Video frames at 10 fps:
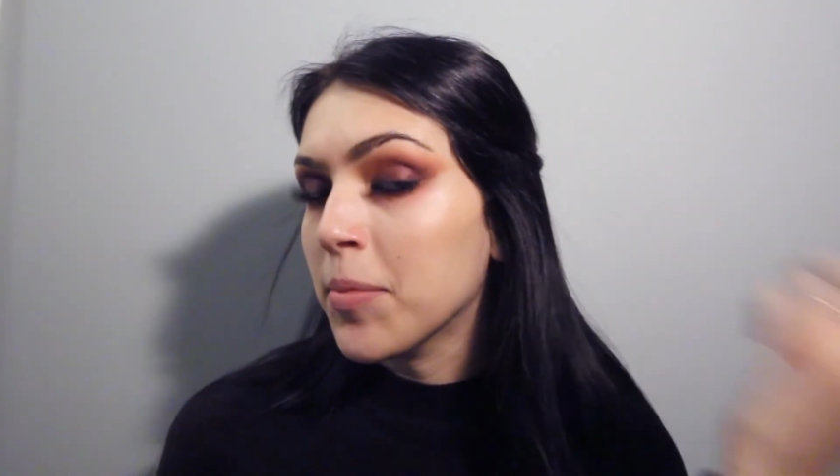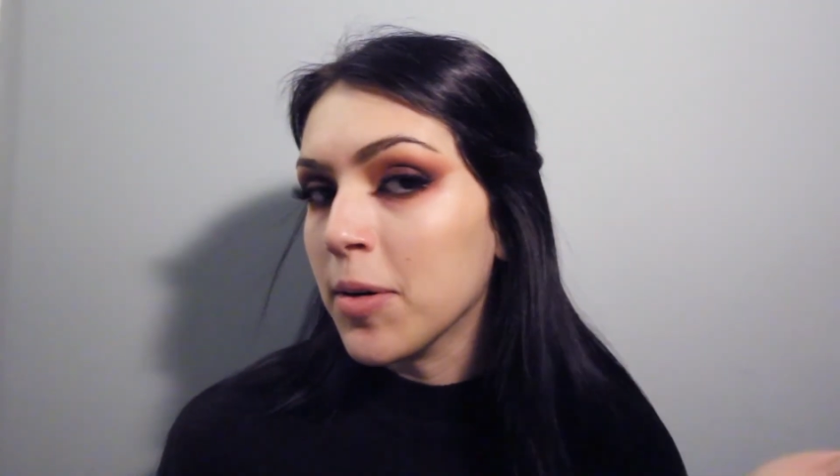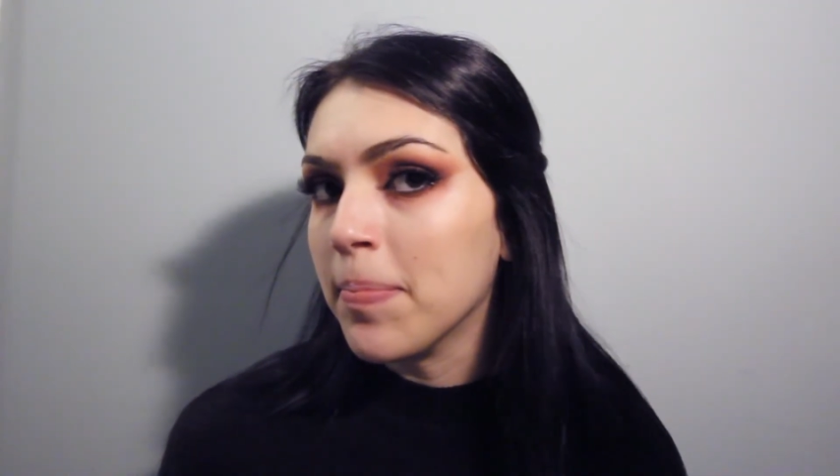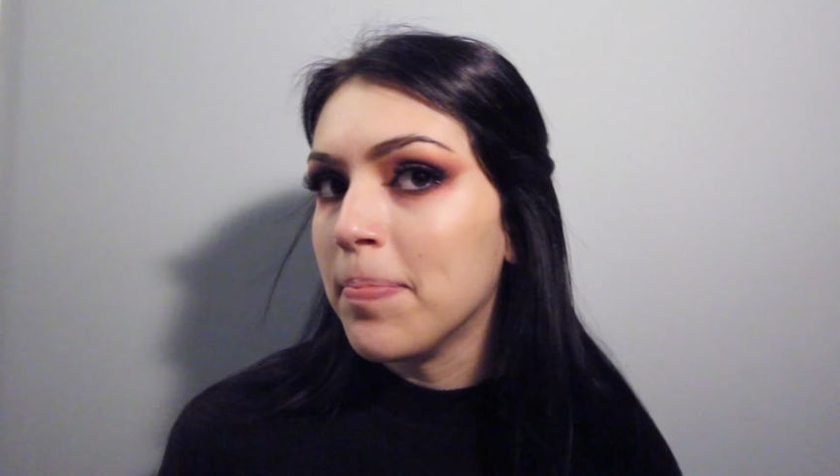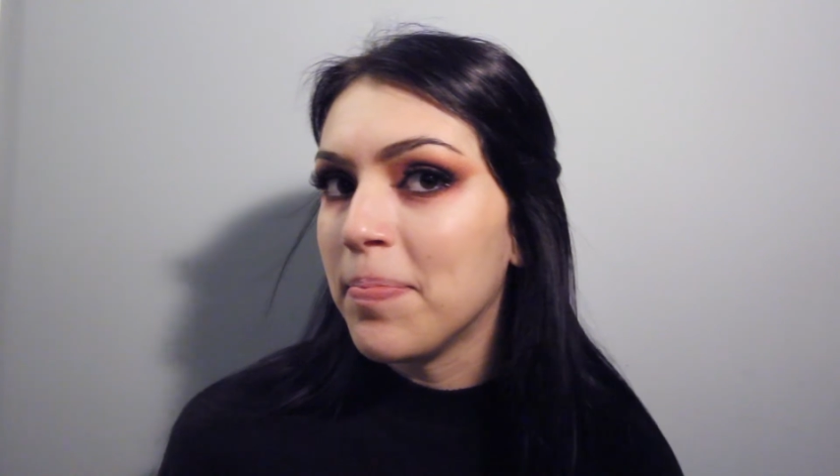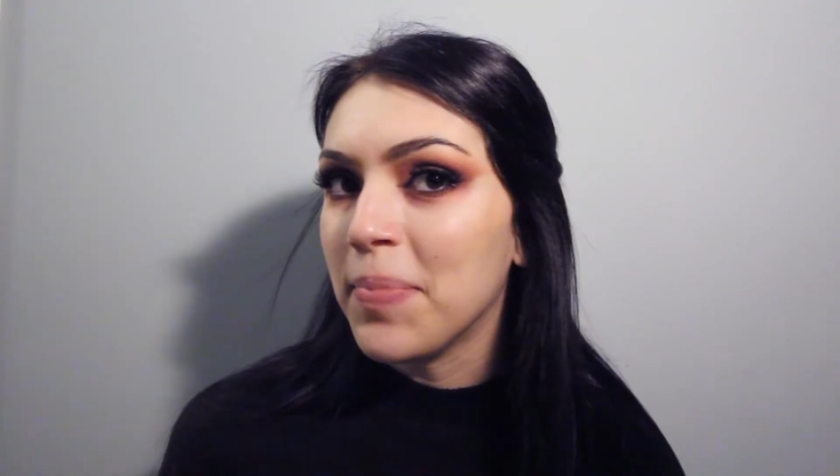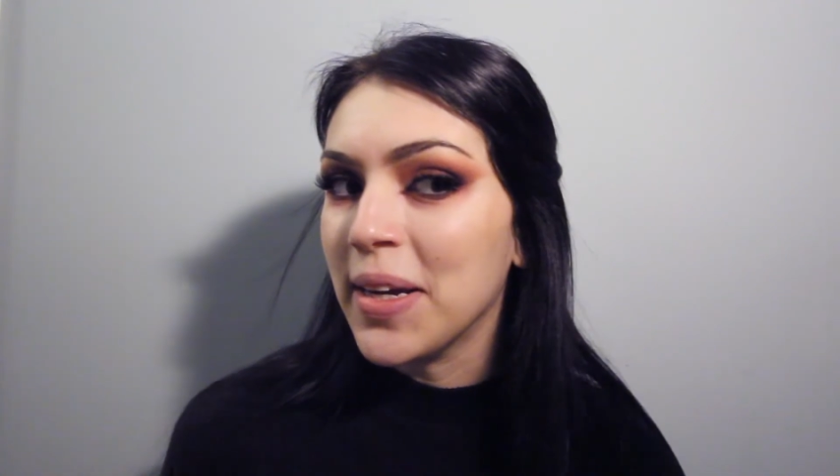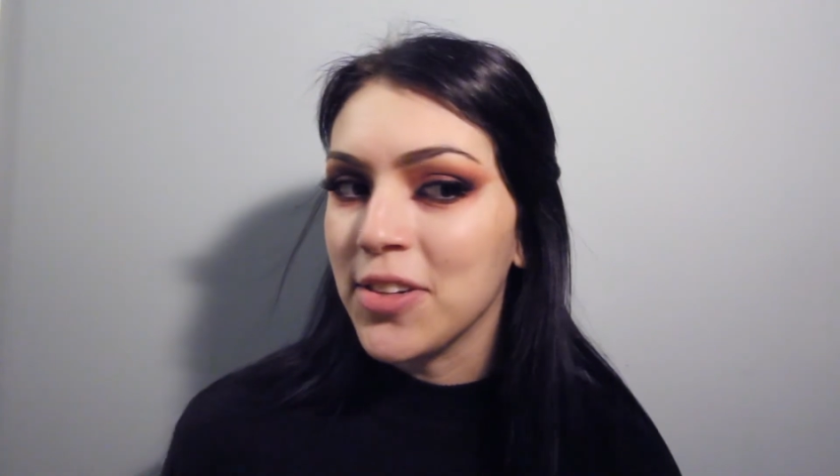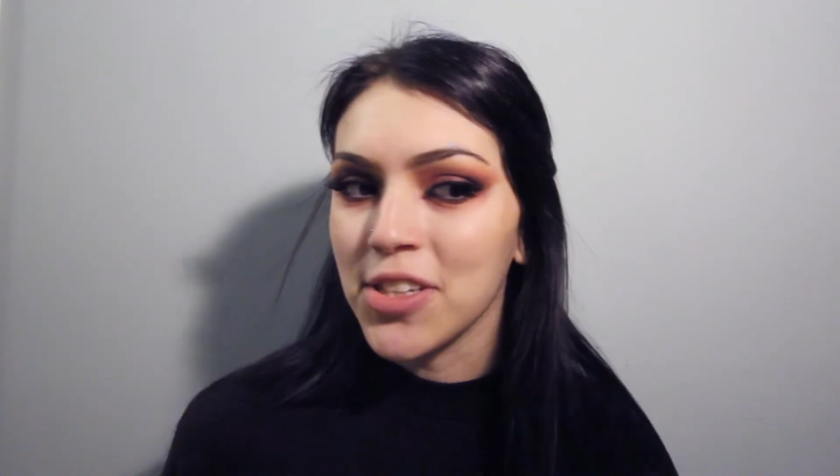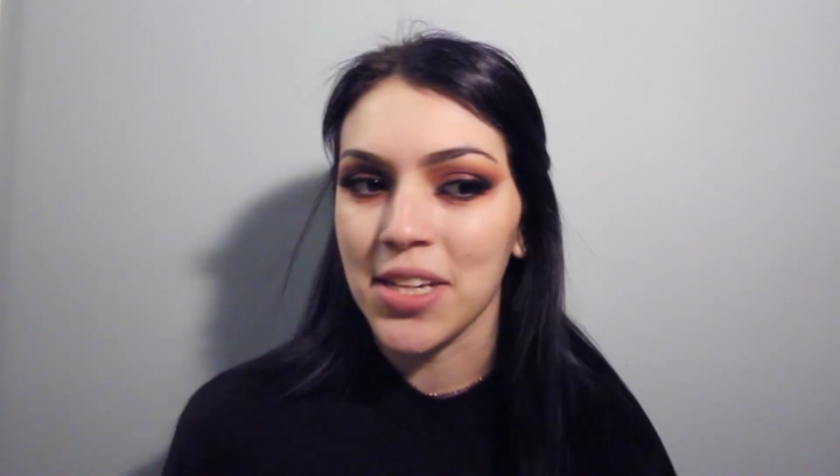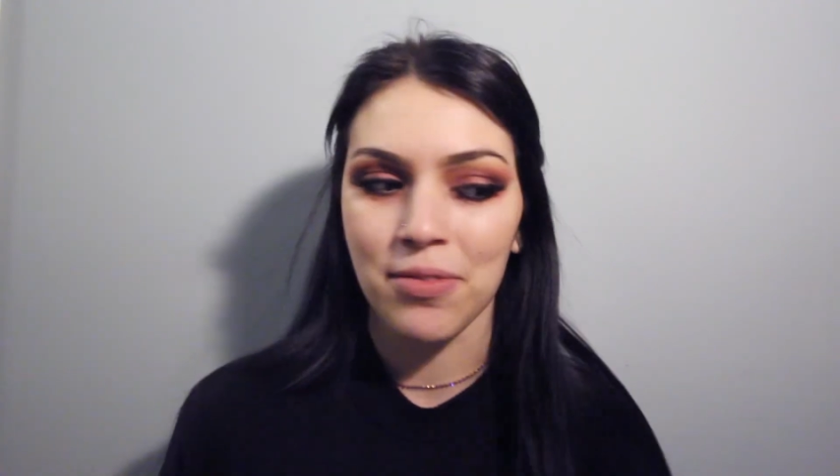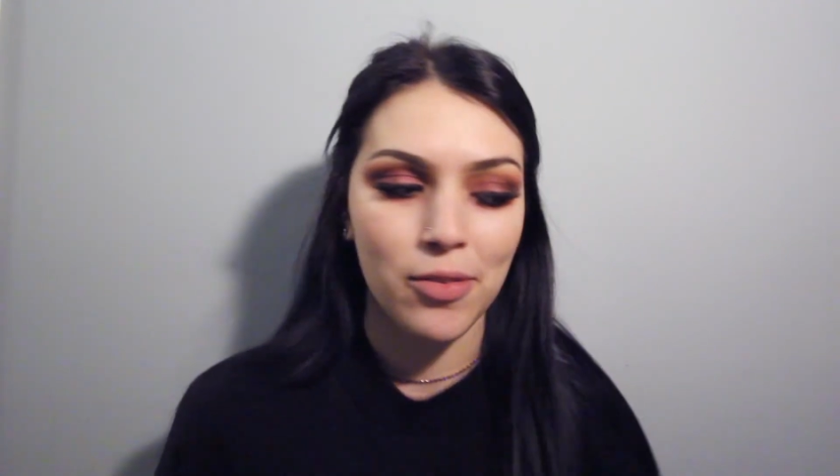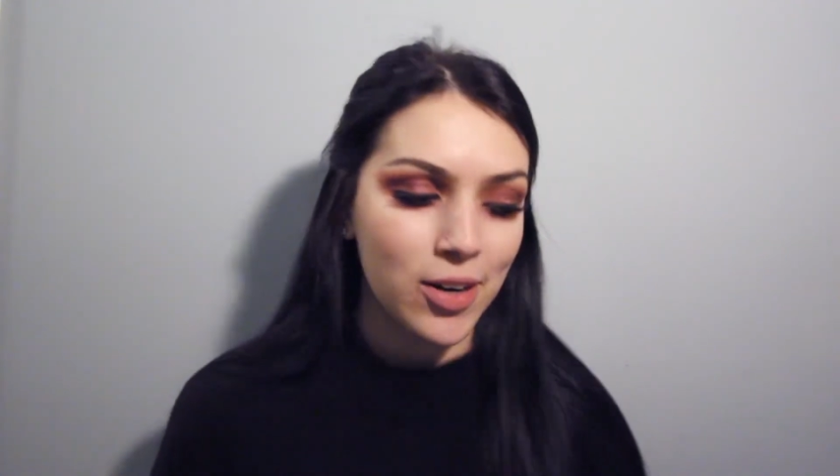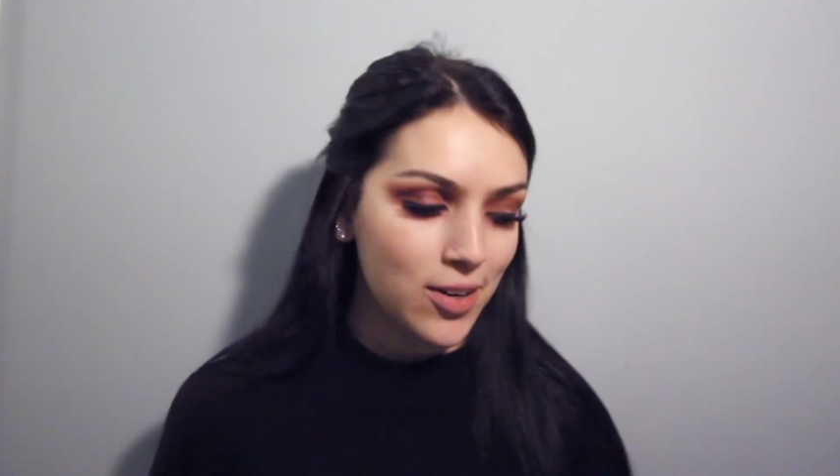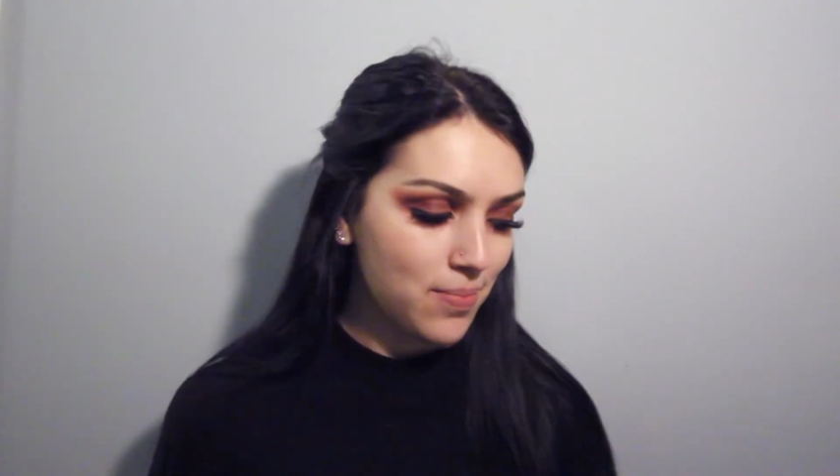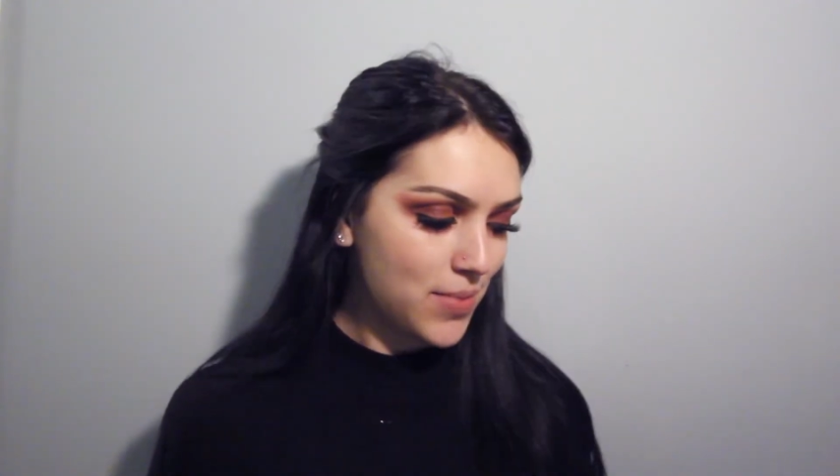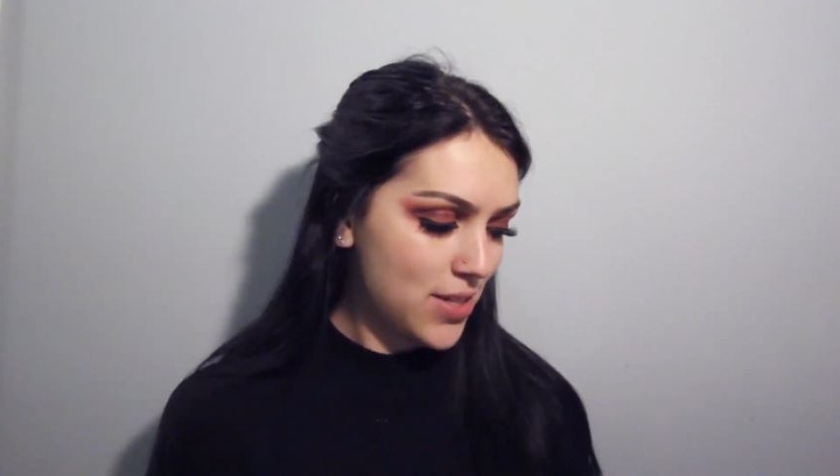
more pink just everywhere.